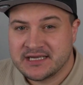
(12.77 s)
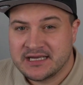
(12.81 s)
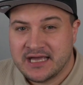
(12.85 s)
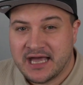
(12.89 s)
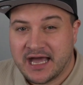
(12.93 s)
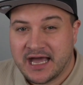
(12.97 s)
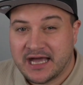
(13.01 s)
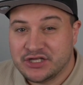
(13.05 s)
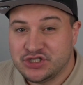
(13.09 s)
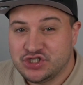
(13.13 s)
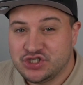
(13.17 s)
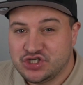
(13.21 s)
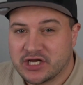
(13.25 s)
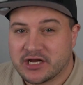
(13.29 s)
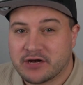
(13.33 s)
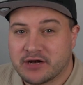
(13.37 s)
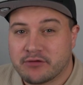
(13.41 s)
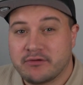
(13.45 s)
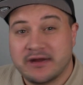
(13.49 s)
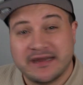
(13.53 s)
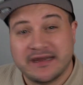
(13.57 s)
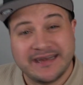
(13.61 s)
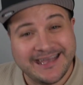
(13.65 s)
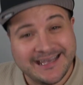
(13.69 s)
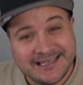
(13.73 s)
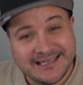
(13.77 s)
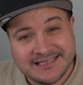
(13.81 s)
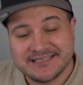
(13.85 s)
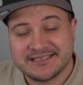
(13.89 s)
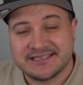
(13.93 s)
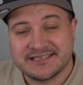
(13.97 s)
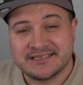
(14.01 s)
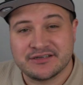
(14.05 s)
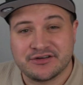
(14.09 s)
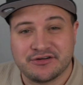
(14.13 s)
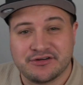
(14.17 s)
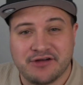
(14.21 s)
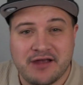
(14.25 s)
and generate
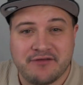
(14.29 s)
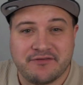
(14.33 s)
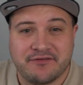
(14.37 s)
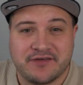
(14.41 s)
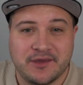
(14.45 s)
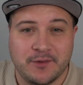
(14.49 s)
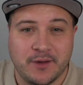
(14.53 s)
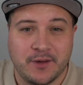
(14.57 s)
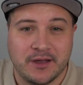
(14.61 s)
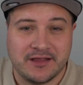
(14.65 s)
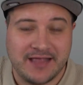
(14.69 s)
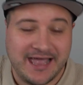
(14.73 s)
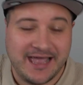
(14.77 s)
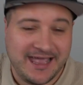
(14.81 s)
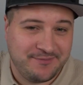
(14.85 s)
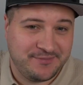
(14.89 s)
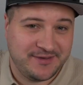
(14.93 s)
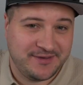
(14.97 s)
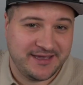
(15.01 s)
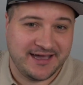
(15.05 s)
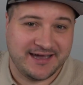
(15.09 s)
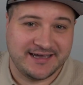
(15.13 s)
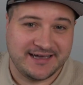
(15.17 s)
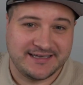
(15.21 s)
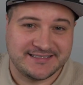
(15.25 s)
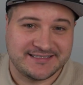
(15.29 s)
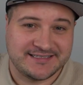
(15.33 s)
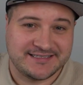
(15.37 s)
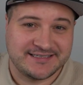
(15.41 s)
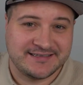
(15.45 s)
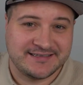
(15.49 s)
instant GraphQL APIs.